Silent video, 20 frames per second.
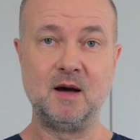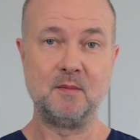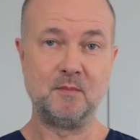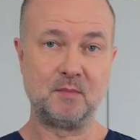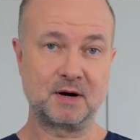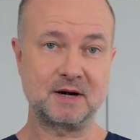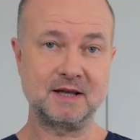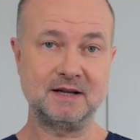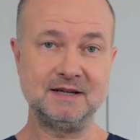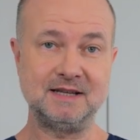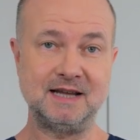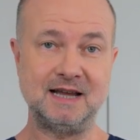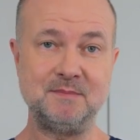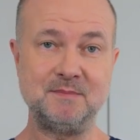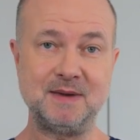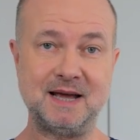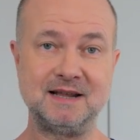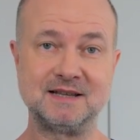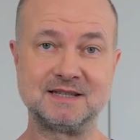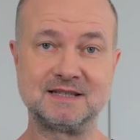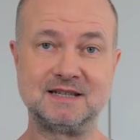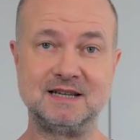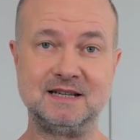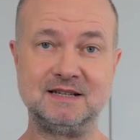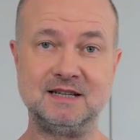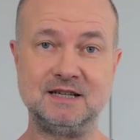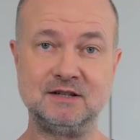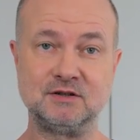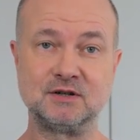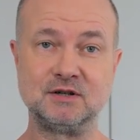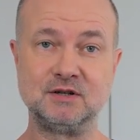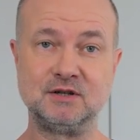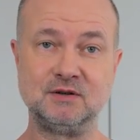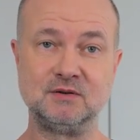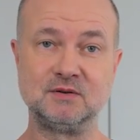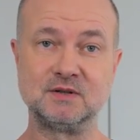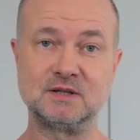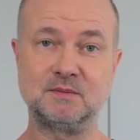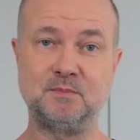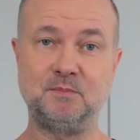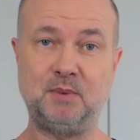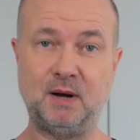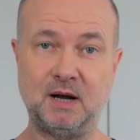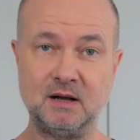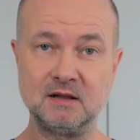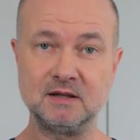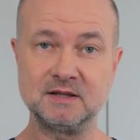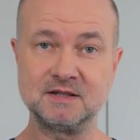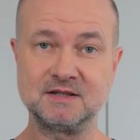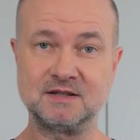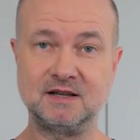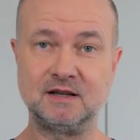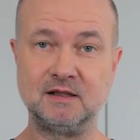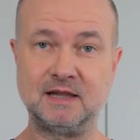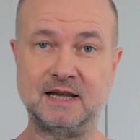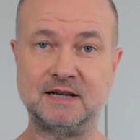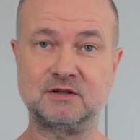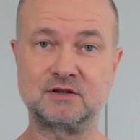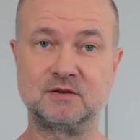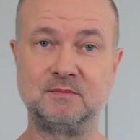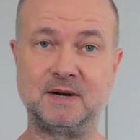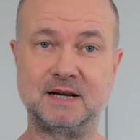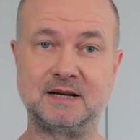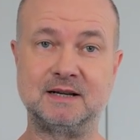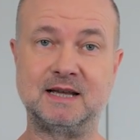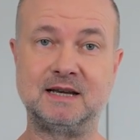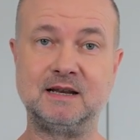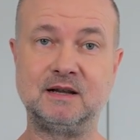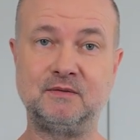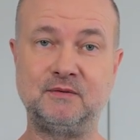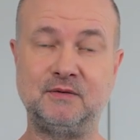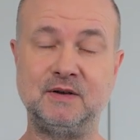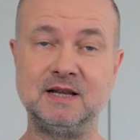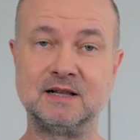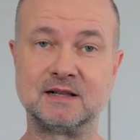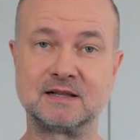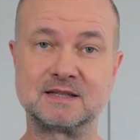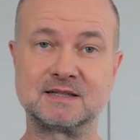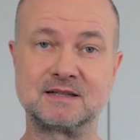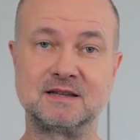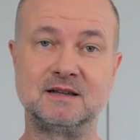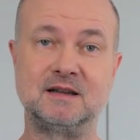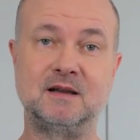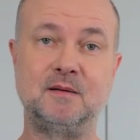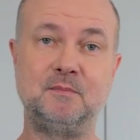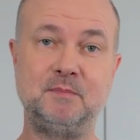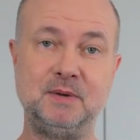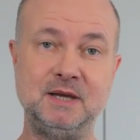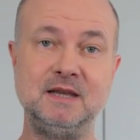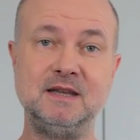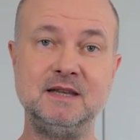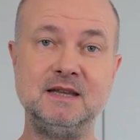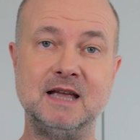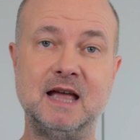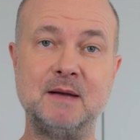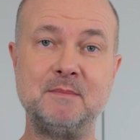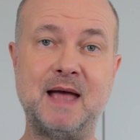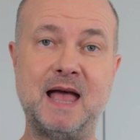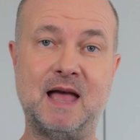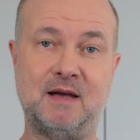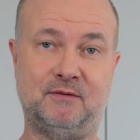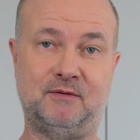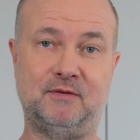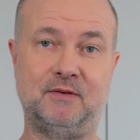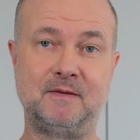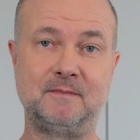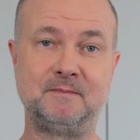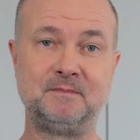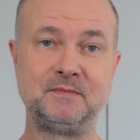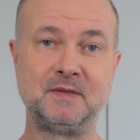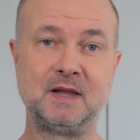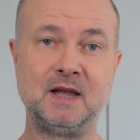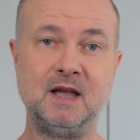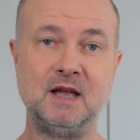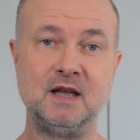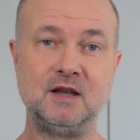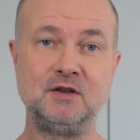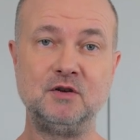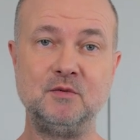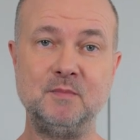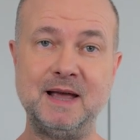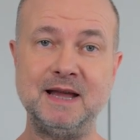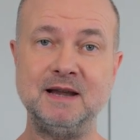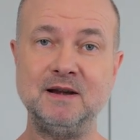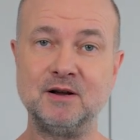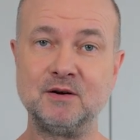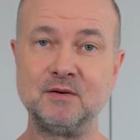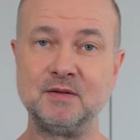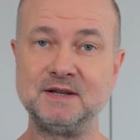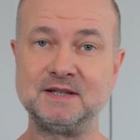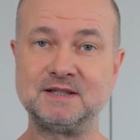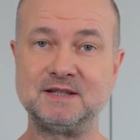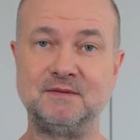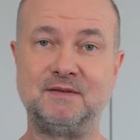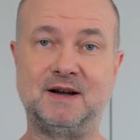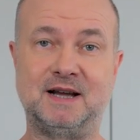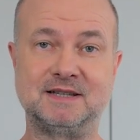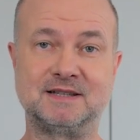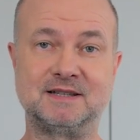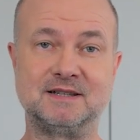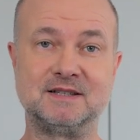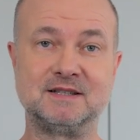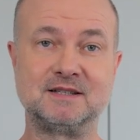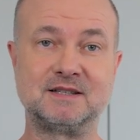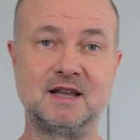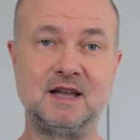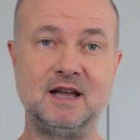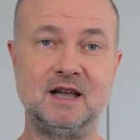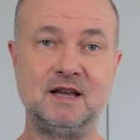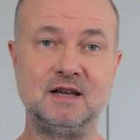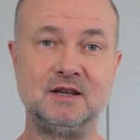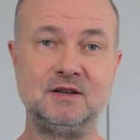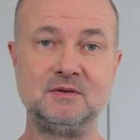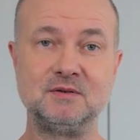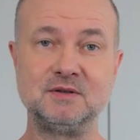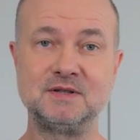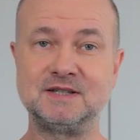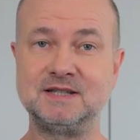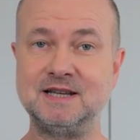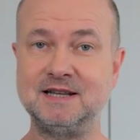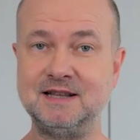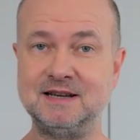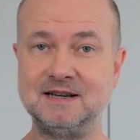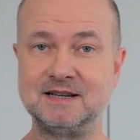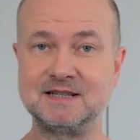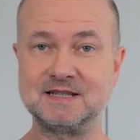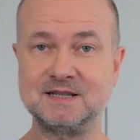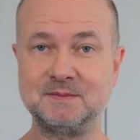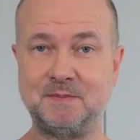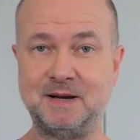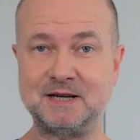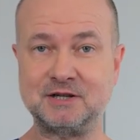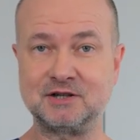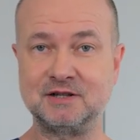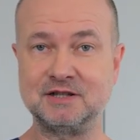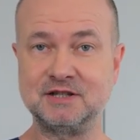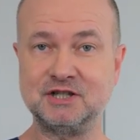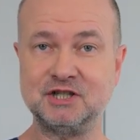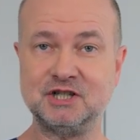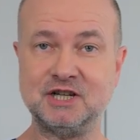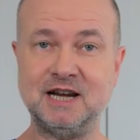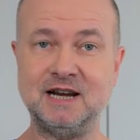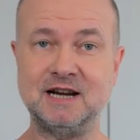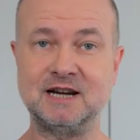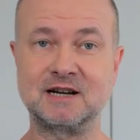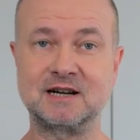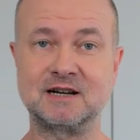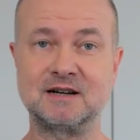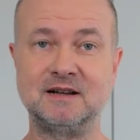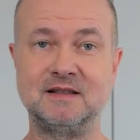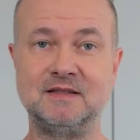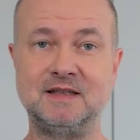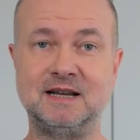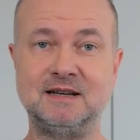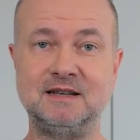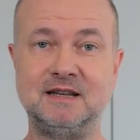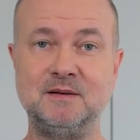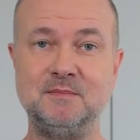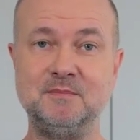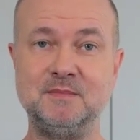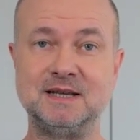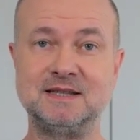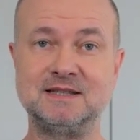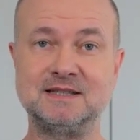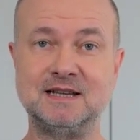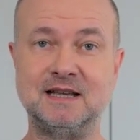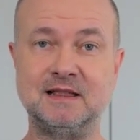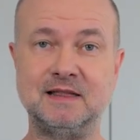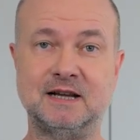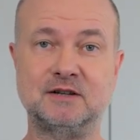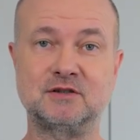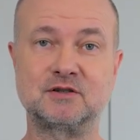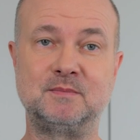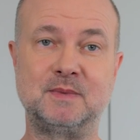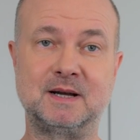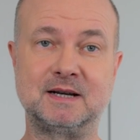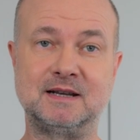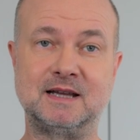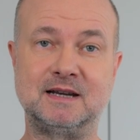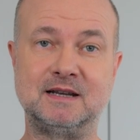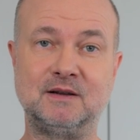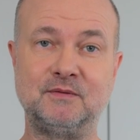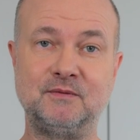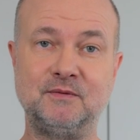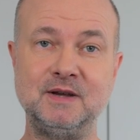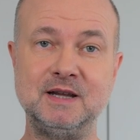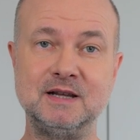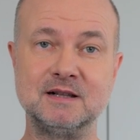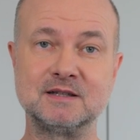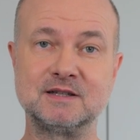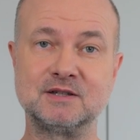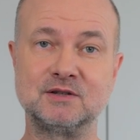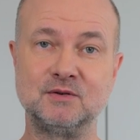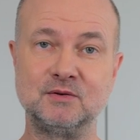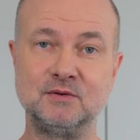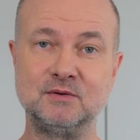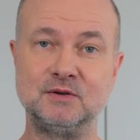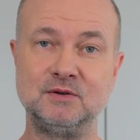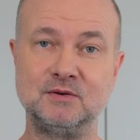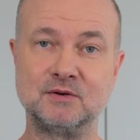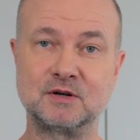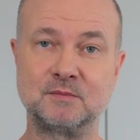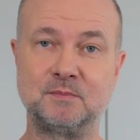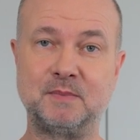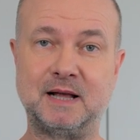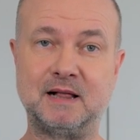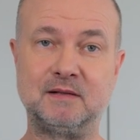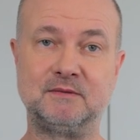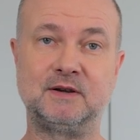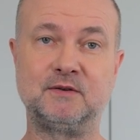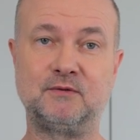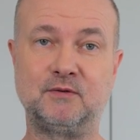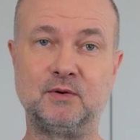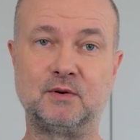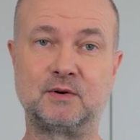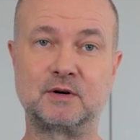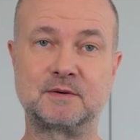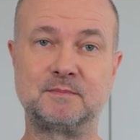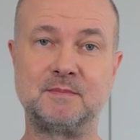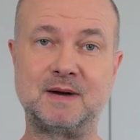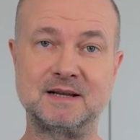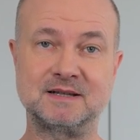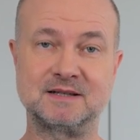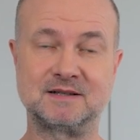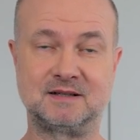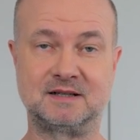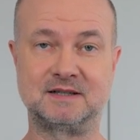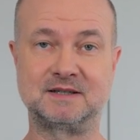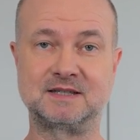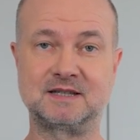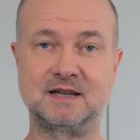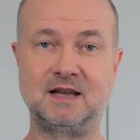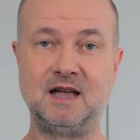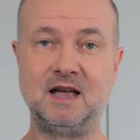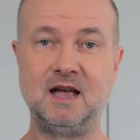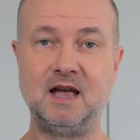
Modern-day medicine introduced pulsed electromagnetic fields, PEMF. You may know these devices. You sit in a special chair that emits electromagnetic fields to your pelvic floor muscles.